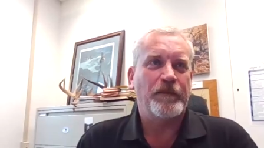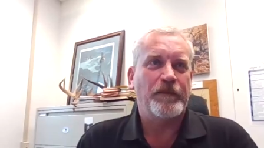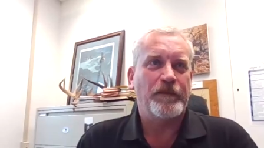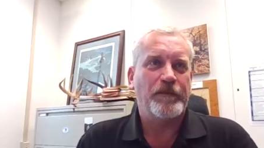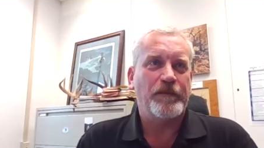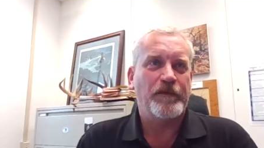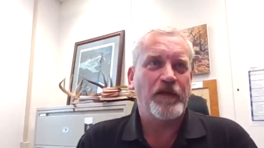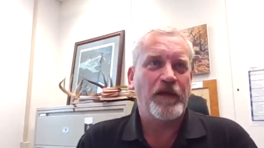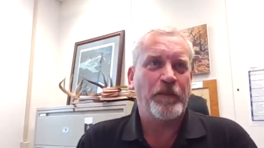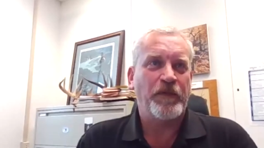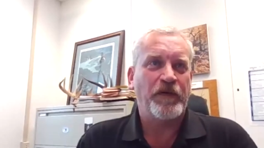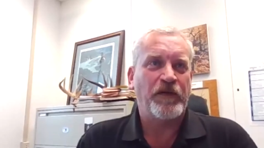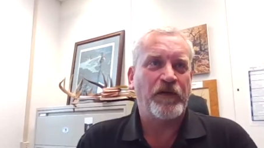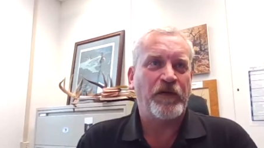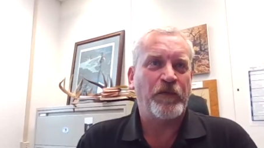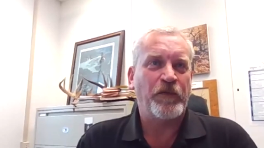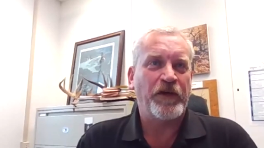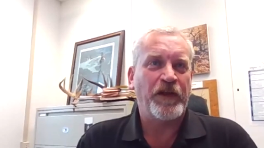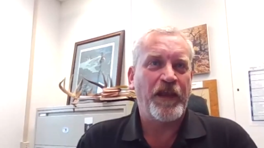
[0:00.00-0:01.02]

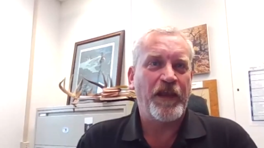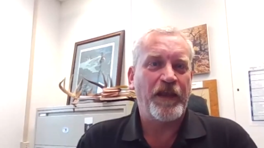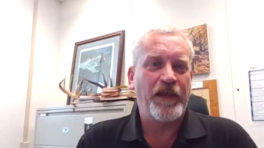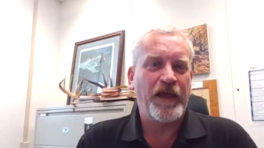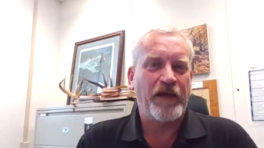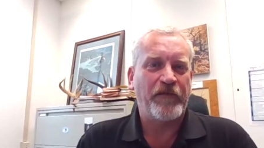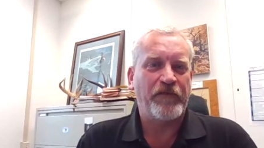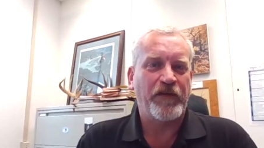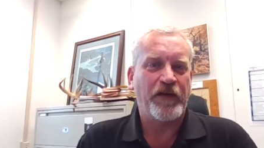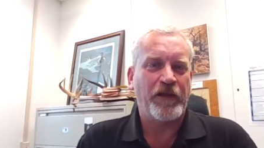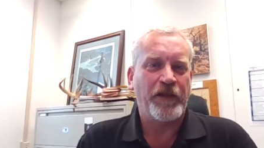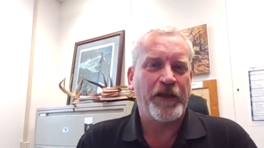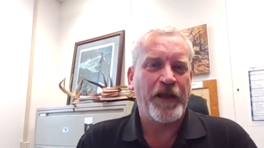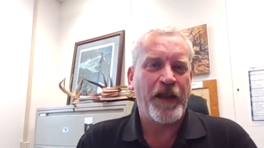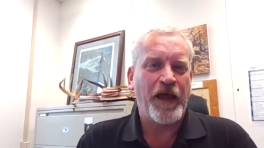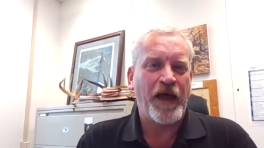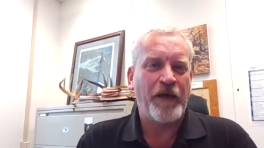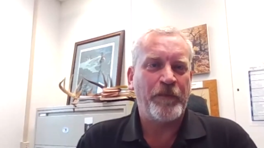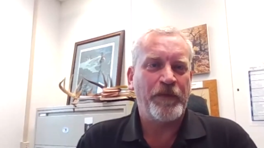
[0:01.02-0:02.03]
typical would definitely
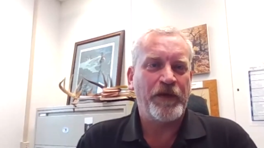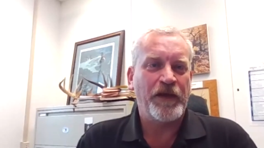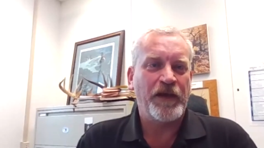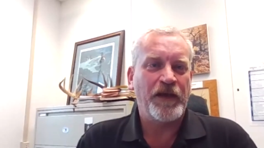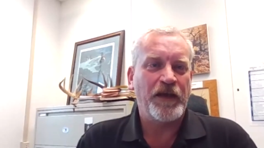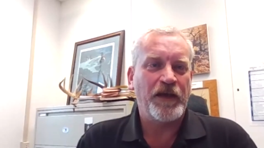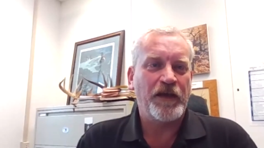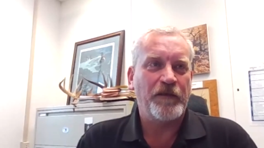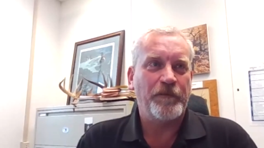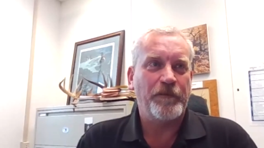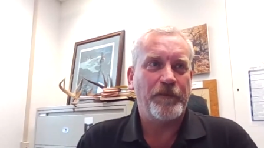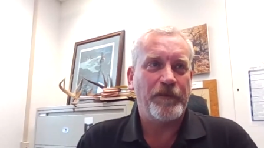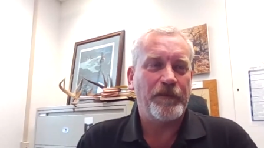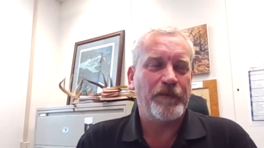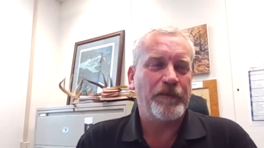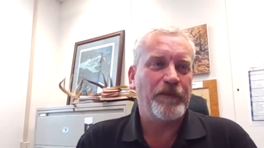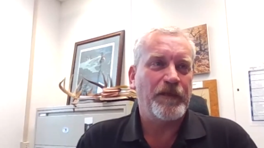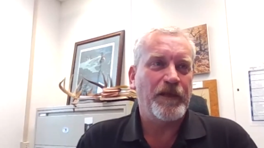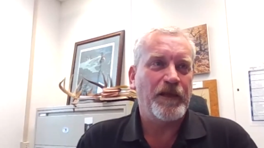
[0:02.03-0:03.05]
not be
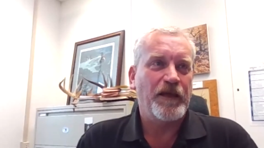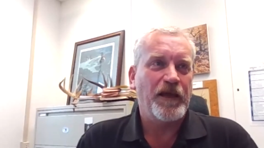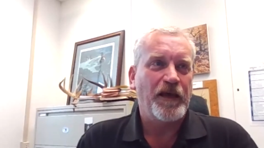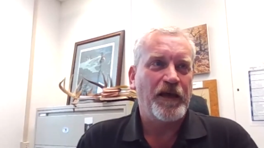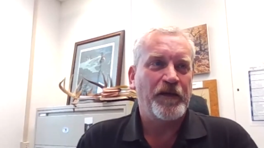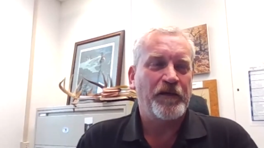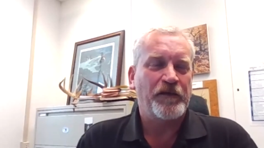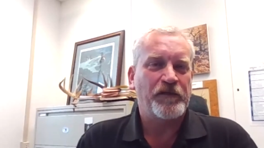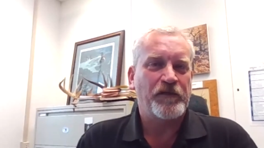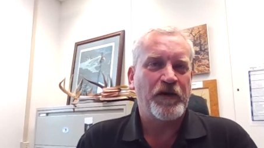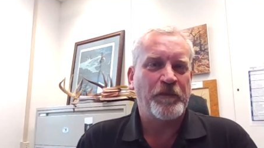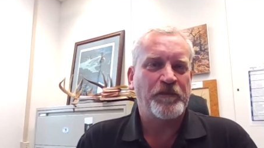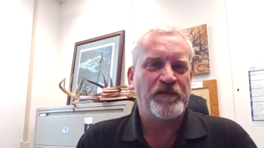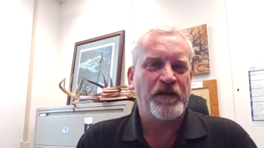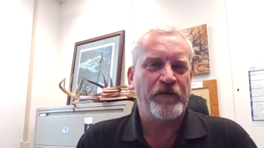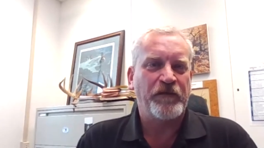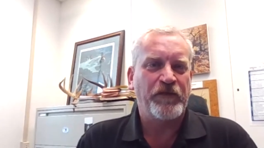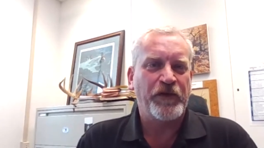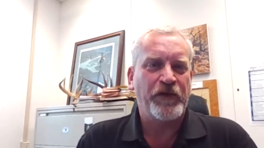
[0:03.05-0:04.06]
a
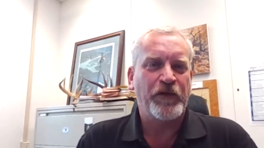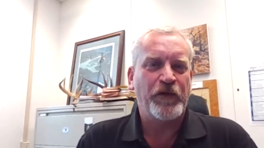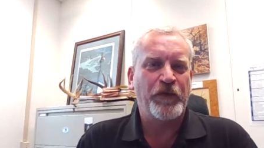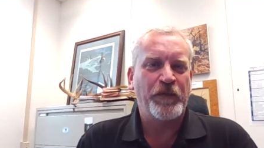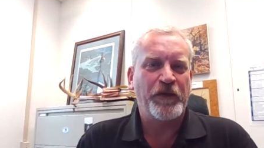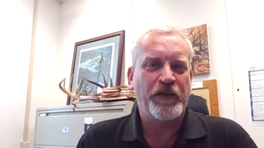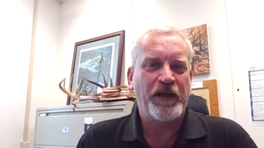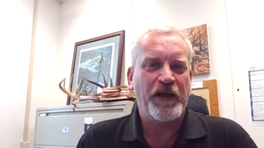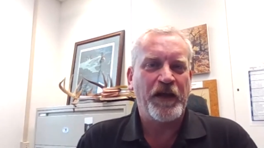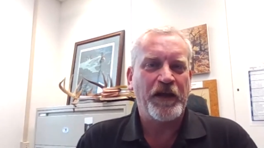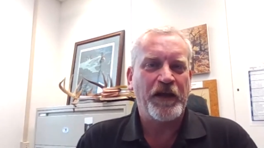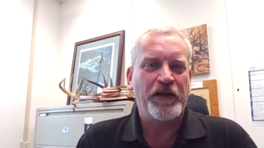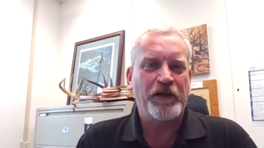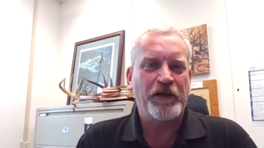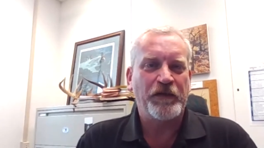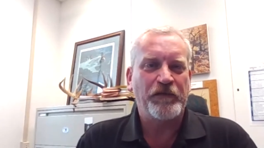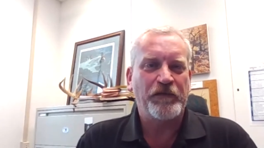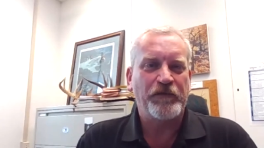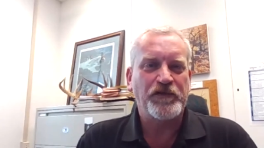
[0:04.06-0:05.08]
description of the group in the
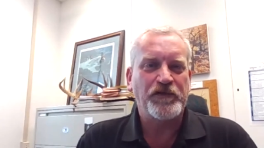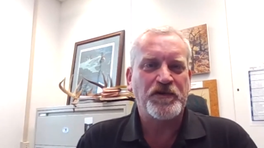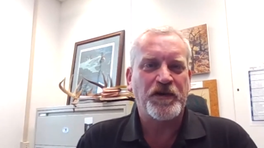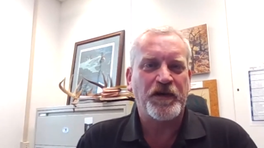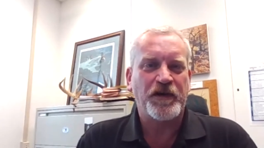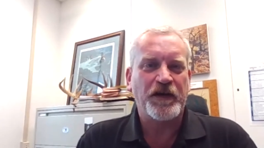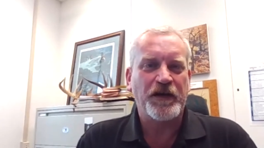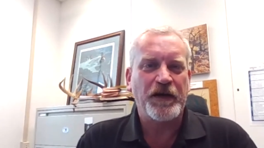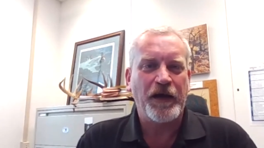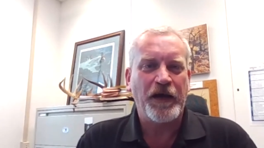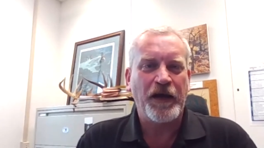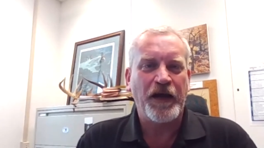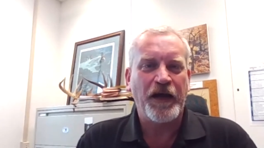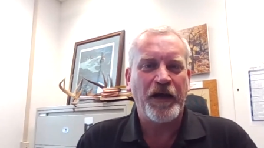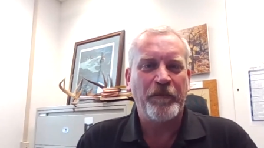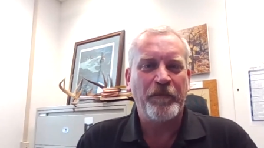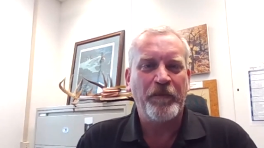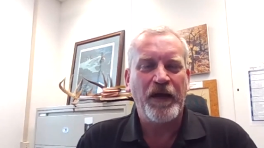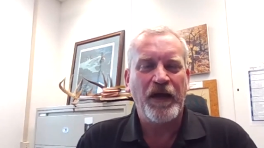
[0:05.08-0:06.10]
canyons for sure.
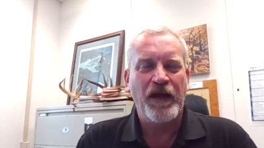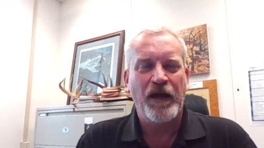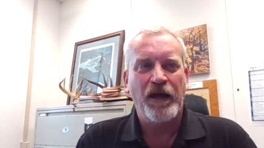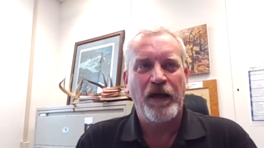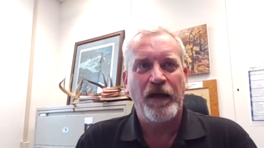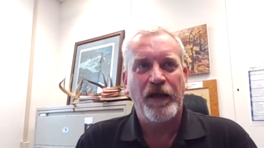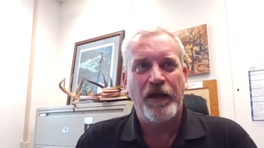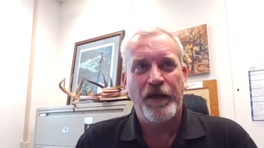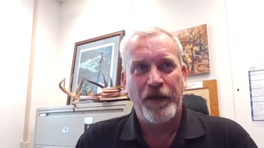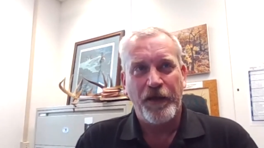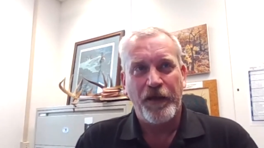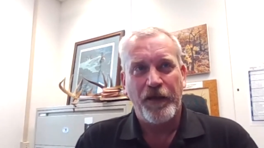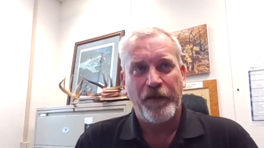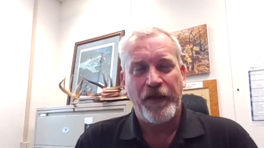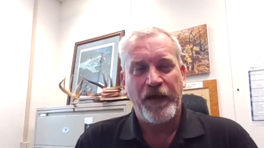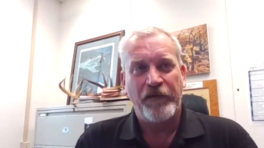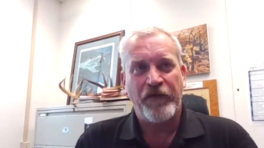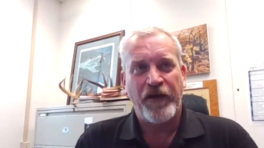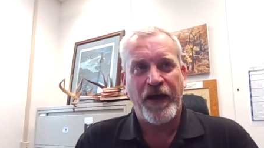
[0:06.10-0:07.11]

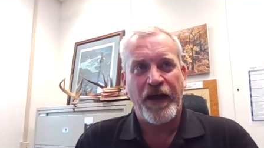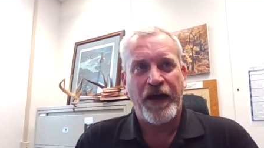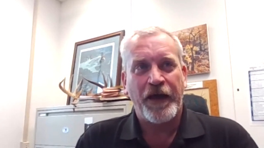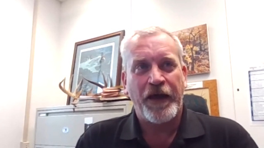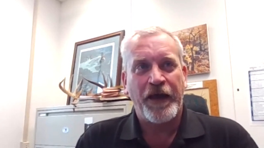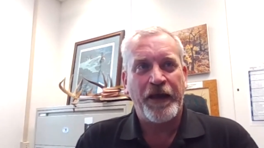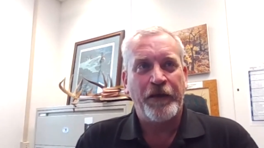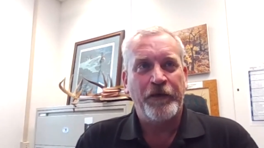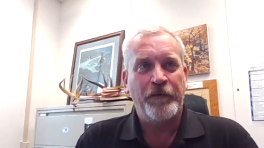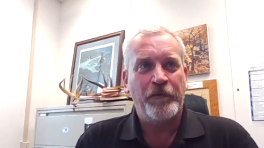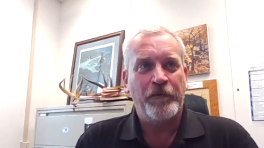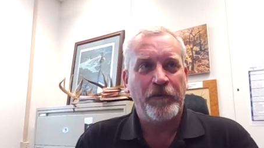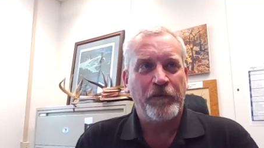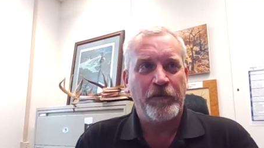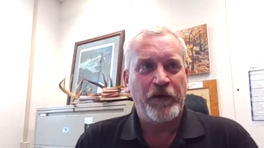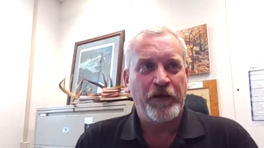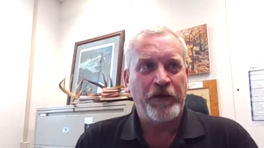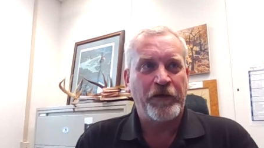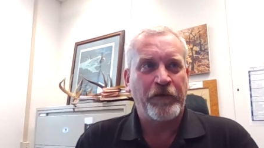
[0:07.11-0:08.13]
They've had
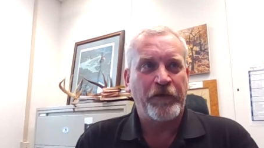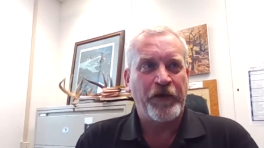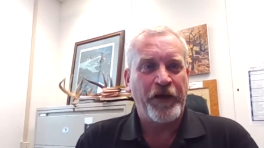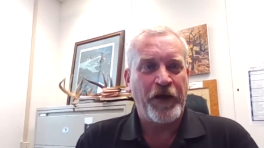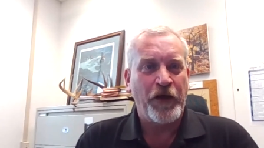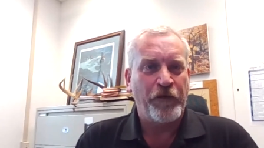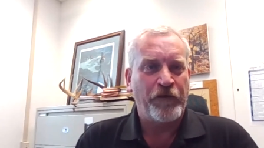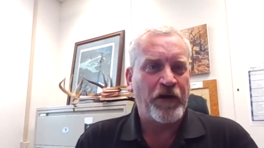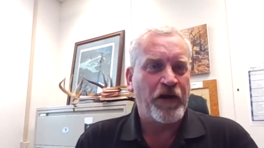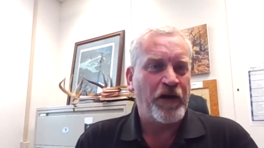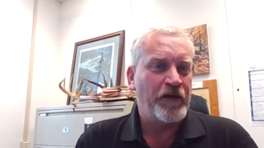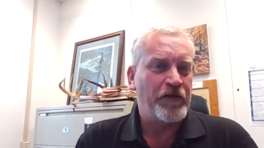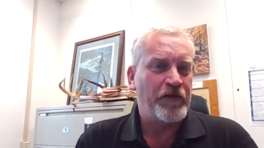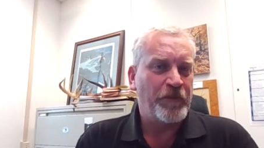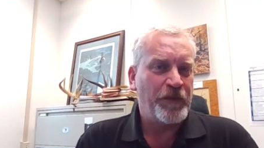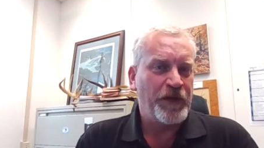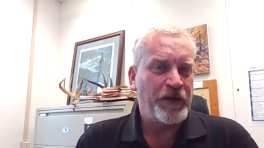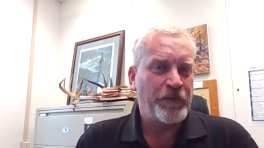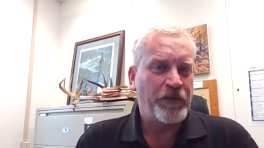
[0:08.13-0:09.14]
literally over
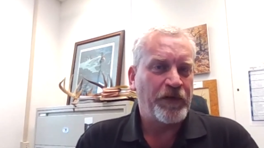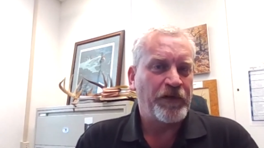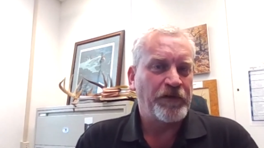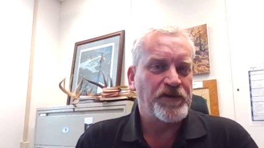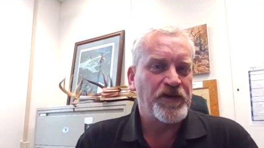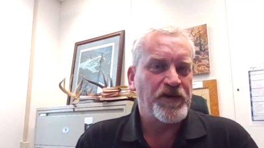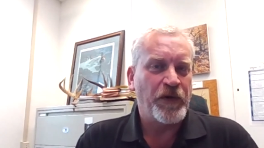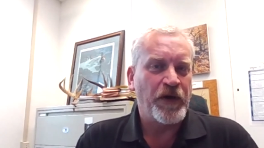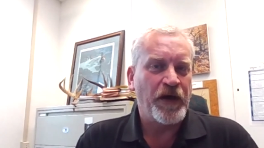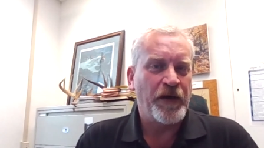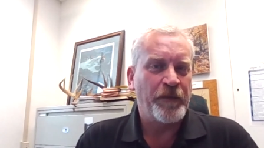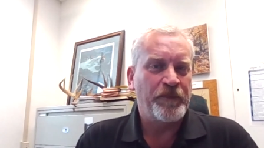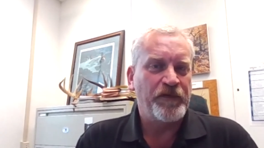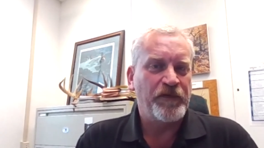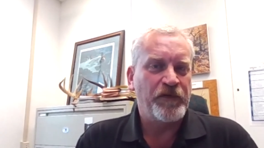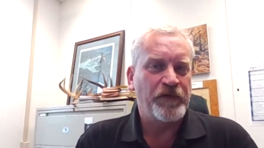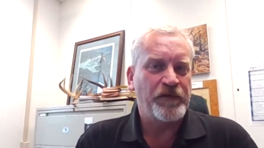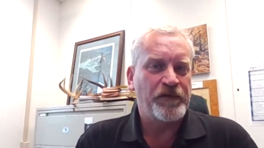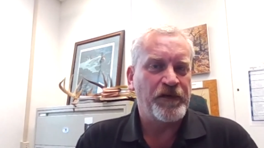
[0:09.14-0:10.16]
100 people show up
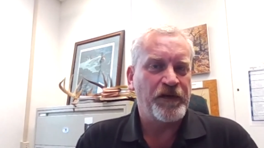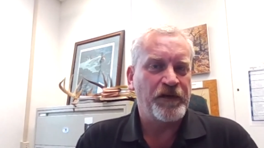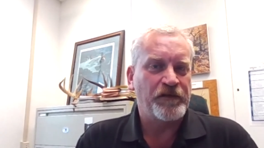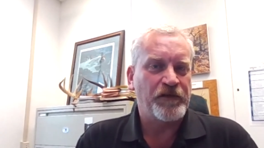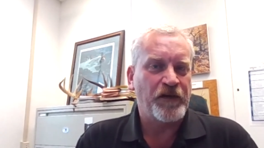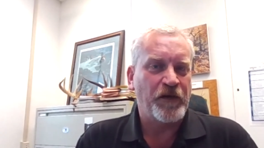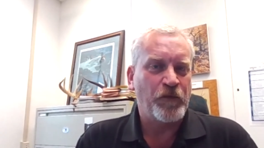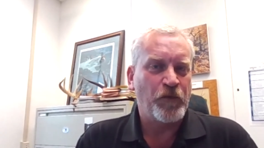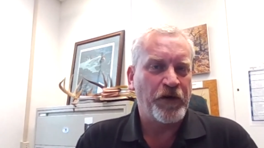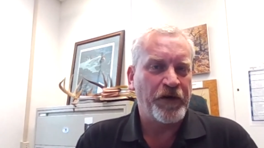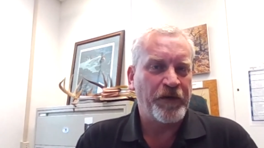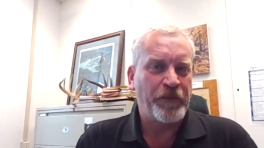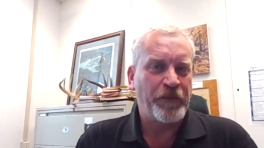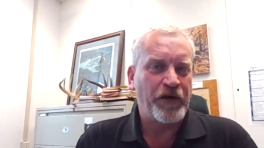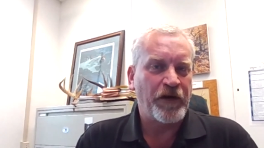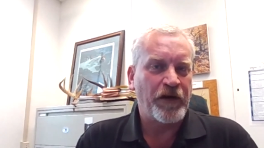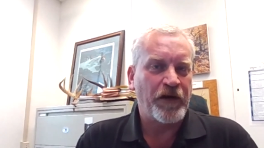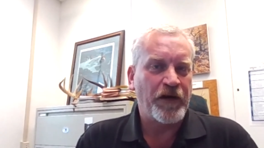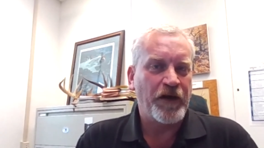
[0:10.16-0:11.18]
to assist on one
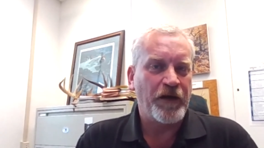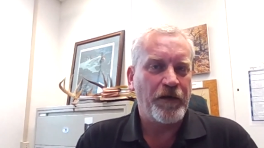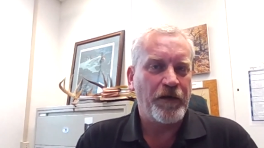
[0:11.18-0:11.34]
burn.